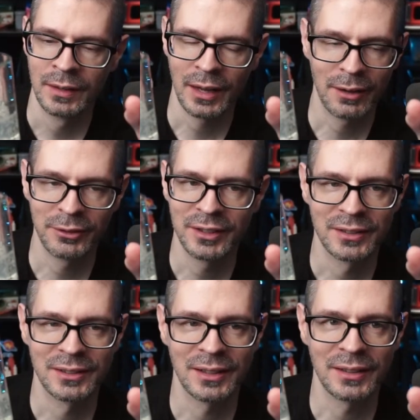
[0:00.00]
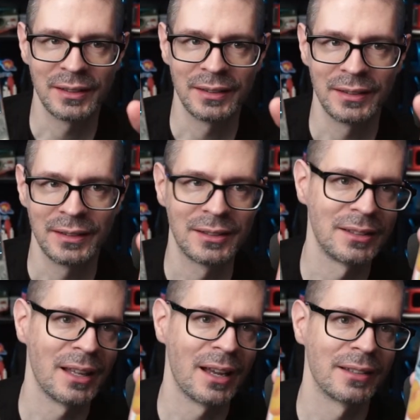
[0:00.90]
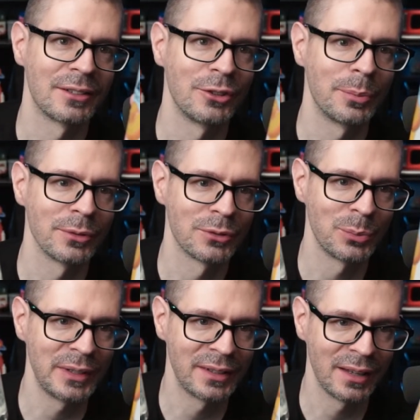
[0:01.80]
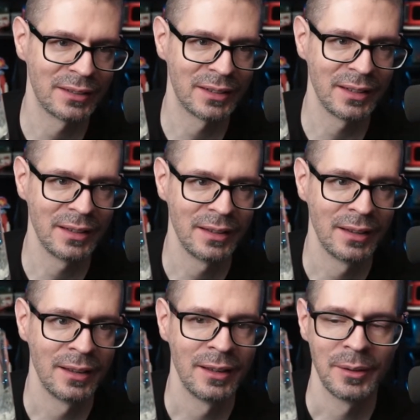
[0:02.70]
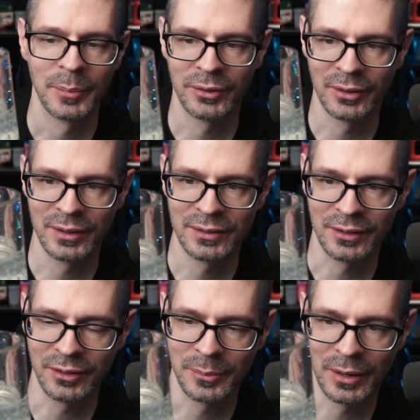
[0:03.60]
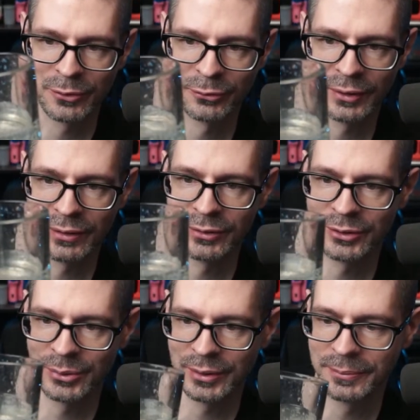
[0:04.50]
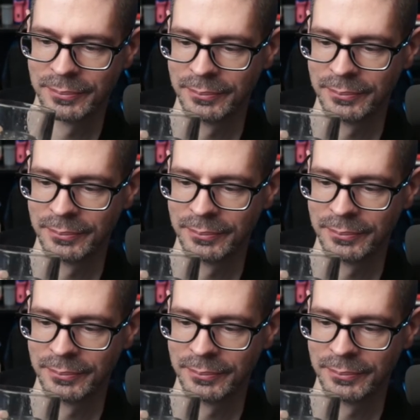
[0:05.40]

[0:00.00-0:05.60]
Obviously, it's not super sweet tasting, but there is a good amount of flavor to it.